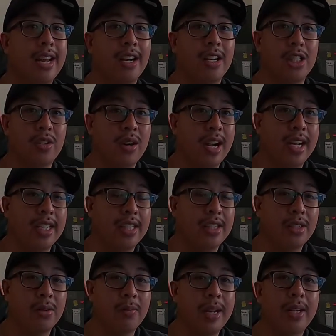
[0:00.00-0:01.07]
that are trying
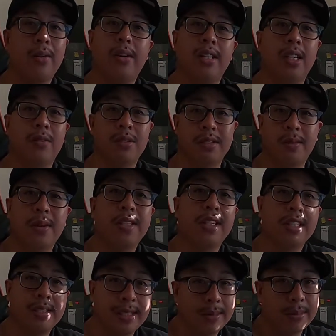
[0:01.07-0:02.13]
to make coilovers for the
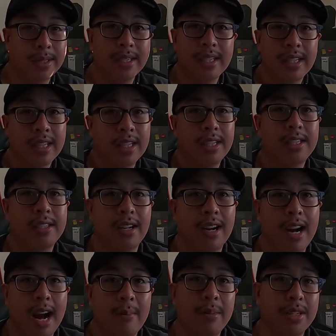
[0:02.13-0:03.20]
consumer, so
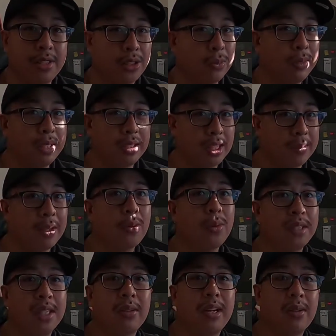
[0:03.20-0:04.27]
I'm gonna assume these are gonna be
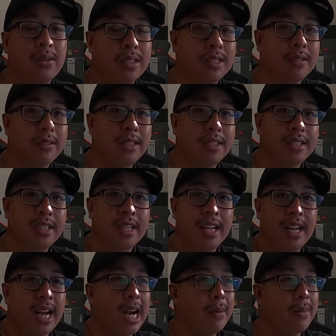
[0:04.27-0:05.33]
really great coilovers.
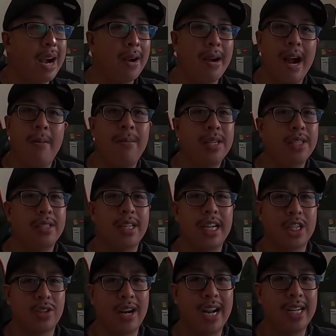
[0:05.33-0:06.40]
I'm interested
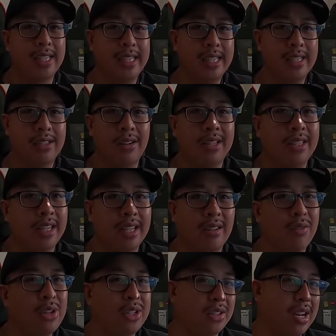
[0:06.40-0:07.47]
in trying these, so I think
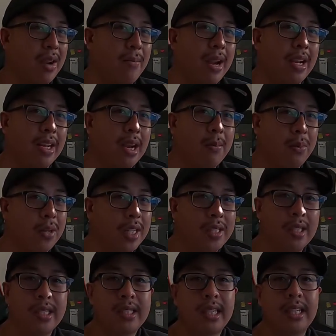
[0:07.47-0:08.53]
in the future I might
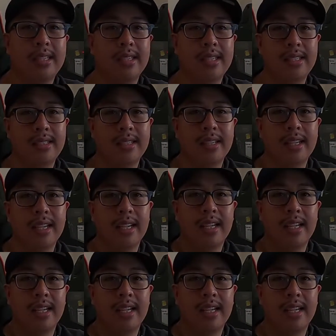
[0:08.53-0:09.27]
upgrade to a set of these.